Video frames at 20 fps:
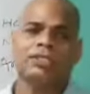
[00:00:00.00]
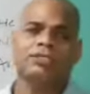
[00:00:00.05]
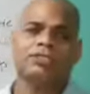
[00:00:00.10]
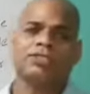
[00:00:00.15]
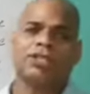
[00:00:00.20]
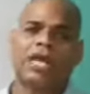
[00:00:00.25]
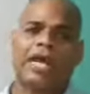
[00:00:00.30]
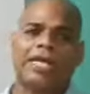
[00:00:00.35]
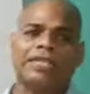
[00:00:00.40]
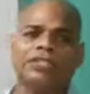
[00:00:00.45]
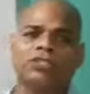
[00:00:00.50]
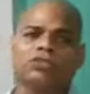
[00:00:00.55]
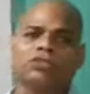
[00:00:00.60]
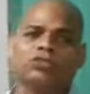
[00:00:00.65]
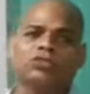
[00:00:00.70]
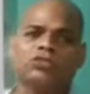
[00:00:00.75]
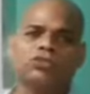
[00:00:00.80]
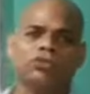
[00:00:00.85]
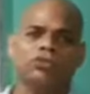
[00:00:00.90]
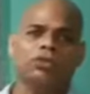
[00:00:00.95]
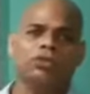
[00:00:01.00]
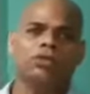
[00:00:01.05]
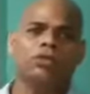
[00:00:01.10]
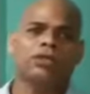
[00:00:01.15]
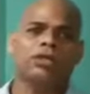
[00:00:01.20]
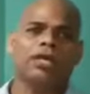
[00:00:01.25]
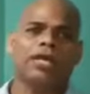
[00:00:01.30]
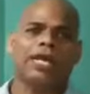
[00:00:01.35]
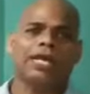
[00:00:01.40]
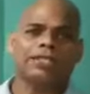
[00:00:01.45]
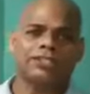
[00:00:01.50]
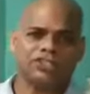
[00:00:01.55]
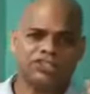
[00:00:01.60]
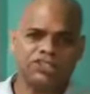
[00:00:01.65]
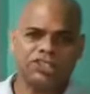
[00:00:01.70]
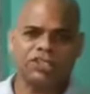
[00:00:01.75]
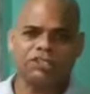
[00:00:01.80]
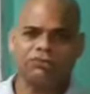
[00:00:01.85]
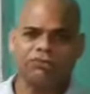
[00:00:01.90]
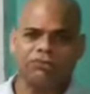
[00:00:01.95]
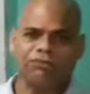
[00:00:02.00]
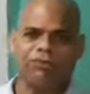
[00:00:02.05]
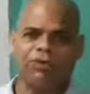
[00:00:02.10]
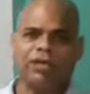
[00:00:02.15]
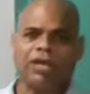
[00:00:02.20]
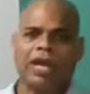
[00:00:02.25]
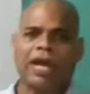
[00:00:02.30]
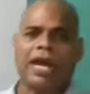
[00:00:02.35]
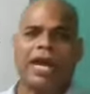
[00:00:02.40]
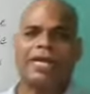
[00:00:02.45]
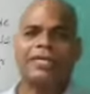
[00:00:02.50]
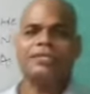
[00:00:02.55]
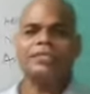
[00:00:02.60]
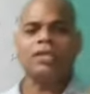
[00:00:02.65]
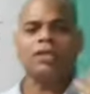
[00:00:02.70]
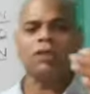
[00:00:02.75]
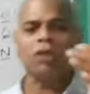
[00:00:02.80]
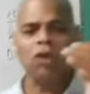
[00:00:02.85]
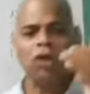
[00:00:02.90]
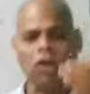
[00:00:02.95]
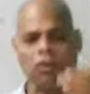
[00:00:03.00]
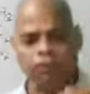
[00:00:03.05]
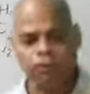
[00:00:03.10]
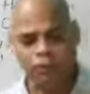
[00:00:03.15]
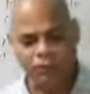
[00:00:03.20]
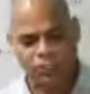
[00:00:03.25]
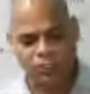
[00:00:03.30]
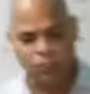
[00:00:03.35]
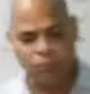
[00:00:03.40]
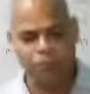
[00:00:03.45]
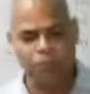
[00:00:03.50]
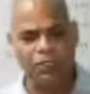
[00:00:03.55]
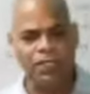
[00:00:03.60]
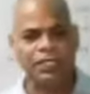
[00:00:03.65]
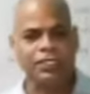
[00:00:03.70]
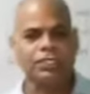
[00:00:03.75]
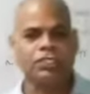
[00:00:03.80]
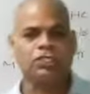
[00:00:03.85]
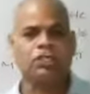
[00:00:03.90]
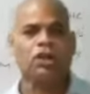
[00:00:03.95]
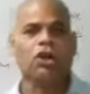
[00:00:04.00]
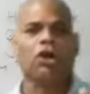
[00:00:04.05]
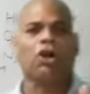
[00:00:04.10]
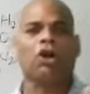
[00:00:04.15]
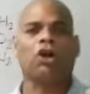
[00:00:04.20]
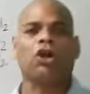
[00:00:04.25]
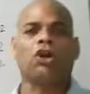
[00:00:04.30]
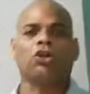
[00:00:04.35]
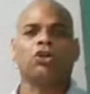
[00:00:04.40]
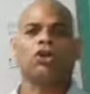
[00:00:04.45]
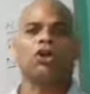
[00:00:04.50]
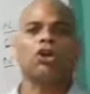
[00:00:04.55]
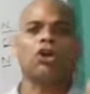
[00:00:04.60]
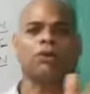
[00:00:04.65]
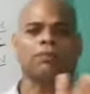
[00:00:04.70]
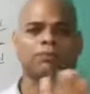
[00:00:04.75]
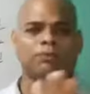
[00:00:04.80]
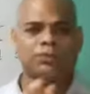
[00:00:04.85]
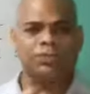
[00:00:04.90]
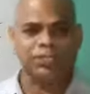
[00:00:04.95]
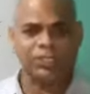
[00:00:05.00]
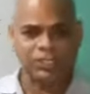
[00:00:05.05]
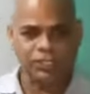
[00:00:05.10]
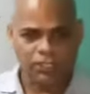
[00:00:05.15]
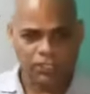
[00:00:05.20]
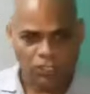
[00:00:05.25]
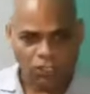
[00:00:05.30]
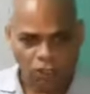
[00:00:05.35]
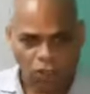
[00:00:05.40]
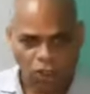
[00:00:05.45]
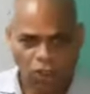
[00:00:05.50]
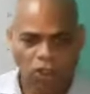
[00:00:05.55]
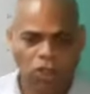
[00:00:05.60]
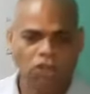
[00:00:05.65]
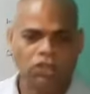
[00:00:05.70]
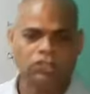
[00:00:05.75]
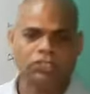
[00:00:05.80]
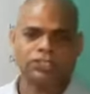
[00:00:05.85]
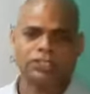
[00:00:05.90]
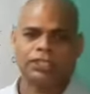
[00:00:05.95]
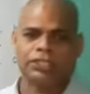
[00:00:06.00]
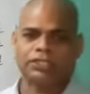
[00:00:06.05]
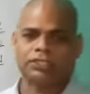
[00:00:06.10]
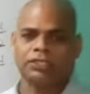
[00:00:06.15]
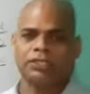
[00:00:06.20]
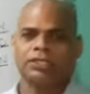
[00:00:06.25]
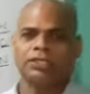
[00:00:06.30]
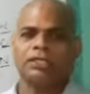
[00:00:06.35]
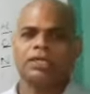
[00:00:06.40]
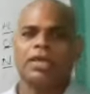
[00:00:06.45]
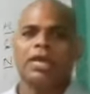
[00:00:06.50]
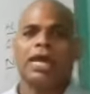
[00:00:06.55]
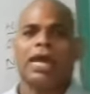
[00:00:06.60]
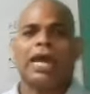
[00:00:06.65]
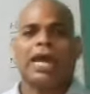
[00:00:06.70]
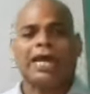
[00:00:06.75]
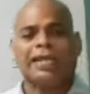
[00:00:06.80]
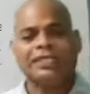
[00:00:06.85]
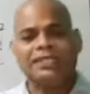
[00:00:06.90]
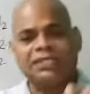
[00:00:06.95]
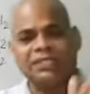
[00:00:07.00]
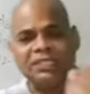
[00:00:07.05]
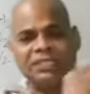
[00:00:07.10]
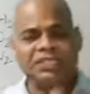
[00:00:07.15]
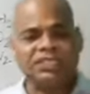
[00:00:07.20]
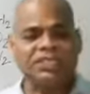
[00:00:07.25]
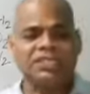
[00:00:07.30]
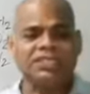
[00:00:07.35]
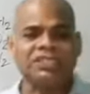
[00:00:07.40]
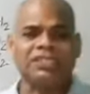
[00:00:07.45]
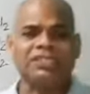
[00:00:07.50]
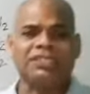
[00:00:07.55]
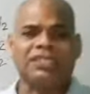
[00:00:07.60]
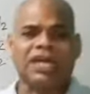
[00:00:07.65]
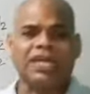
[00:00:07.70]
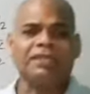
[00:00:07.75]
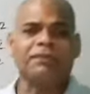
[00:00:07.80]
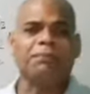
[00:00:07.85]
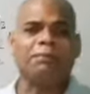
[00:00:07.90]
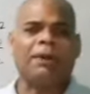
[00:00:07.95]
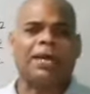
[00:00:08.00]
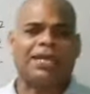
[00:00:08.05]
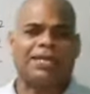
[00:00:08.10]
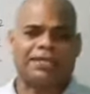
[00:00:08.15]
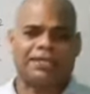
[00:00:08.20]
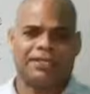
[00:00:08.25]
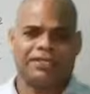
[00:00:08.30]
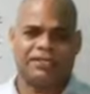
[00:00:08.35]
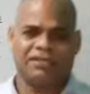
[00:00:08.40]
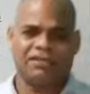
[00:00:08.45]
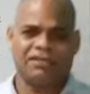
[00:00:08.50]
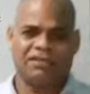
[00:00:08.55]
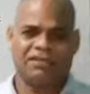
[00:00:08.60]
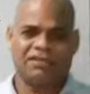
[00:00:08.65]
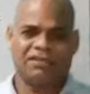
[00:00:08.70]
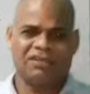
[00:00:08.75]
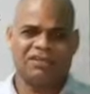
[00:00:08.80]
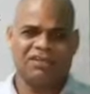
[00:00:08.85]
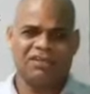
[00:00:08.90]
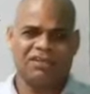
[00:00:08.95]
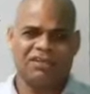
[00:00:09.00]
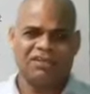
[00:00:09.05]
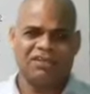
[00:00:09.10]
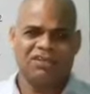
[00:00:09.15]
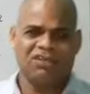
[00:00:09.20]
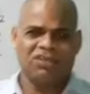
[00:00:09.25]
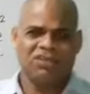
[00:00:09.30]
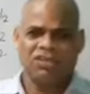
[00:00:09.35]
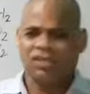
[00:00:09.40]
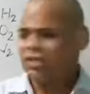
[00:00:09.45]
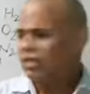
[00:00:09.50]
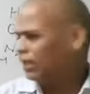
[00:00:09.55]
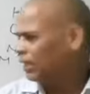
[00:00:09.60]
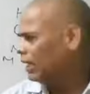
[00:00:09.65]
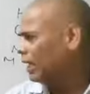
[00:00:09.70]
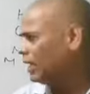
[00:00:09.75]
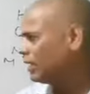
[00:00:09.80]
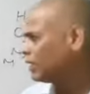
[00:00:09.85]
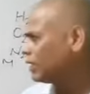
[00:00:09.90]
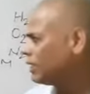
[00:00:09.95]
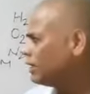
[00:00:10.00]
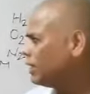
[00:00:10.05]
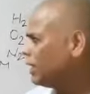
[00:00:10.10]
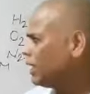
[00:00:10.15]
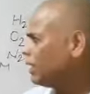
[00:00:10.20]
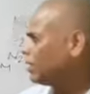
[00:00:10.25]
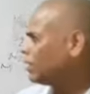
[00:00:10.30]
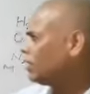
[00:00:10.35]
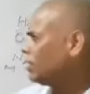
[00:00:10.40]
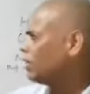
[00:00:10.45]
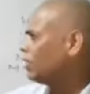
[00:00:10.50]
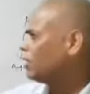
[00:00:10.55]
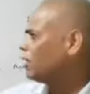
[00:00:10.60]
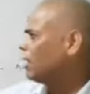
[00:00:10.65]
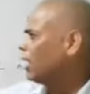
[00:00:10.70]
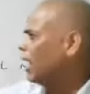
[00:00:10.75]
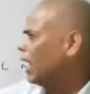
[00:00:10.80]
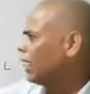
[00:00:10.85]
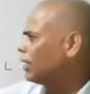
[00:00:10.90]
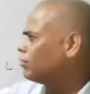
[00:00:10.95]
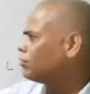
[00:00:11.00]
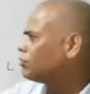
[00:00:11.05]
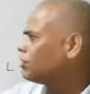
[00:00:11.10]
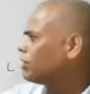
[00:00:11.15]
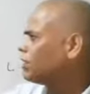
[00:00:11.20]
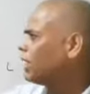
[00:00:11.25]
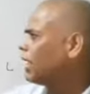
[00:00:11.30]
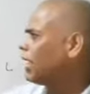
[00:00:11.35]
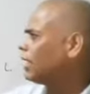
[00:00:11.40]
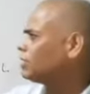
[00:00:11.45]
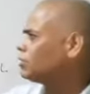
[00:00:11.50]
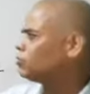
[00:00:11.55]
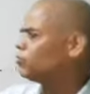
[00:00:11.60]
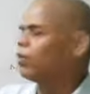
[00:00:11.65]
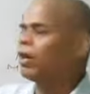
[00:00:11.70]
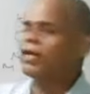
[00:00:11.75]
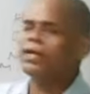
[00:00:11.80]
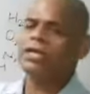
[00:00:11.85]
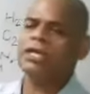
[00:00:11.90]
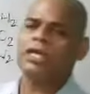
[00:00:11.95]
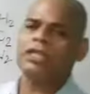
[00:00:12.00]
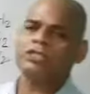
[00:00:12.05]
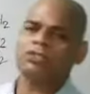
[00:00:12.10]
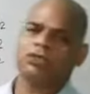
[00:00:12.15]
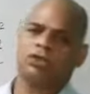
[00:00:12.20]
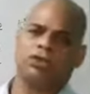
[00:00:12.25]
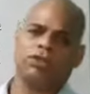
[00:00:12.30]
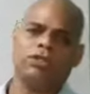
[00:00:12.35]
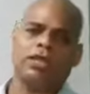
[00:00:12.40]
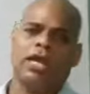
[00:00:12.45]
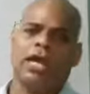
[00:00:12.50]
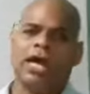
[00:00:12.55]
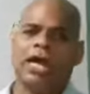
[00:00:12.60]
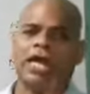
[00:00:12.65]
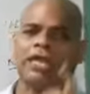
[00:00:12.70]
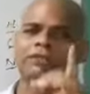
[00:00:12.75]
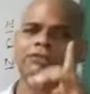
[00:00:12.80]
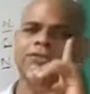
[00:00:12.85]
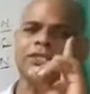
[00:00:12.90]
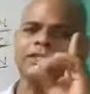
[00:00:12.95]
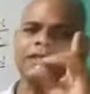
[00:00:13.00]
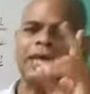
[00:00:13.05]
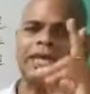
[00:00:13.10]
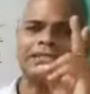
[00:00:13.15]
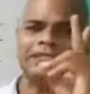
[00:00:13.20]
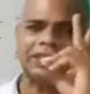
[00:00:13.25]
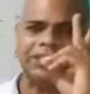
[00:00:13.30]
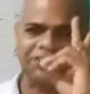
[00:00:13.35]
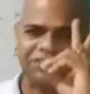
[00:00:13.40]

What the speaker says: tries to achieve either of duplet or of the octet, and this is done by, like here, hydrogen has 1 electron. Hydrogen has a